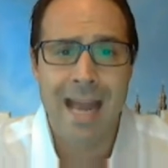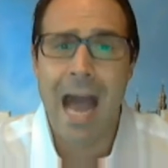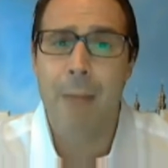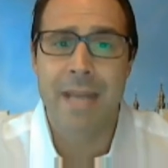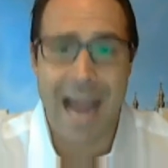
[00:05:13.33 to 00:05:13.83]

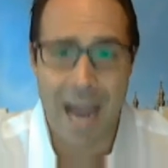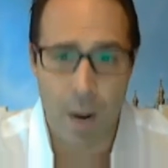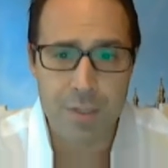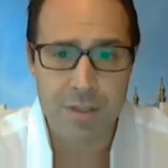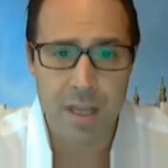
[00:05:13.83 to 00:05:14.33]
How many
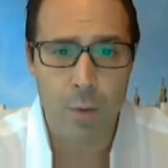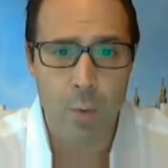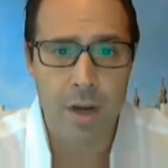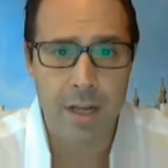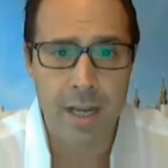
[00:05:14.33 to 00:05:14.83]
hours they are
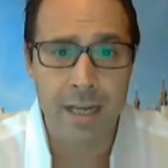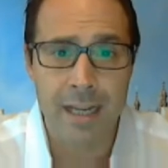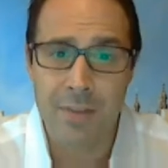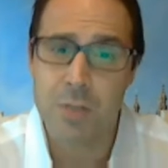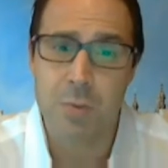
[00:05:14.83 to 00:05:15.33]
working,
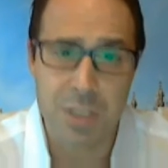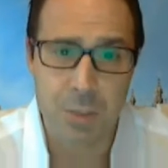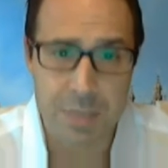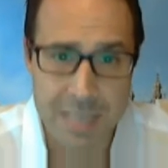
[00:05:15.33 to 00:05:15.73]
and this was still